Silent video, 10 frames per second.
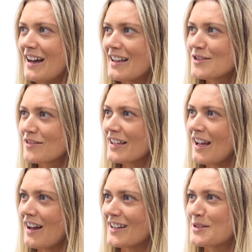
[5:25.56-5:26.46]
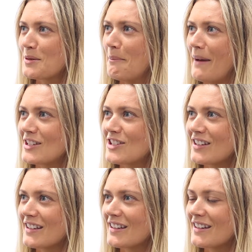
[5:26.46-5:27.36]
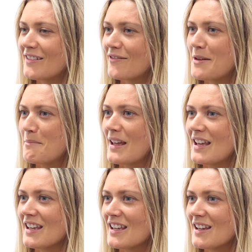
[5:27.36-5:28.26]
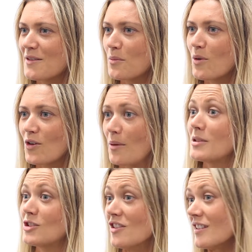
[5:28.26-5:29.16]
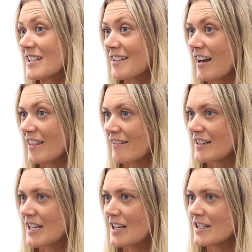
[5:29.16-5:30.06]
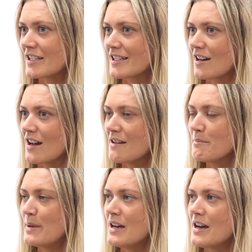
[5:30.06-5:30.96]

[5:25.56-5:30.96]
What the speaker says: It's really hard to imagine for me what opportunities are out there in 10 years' time.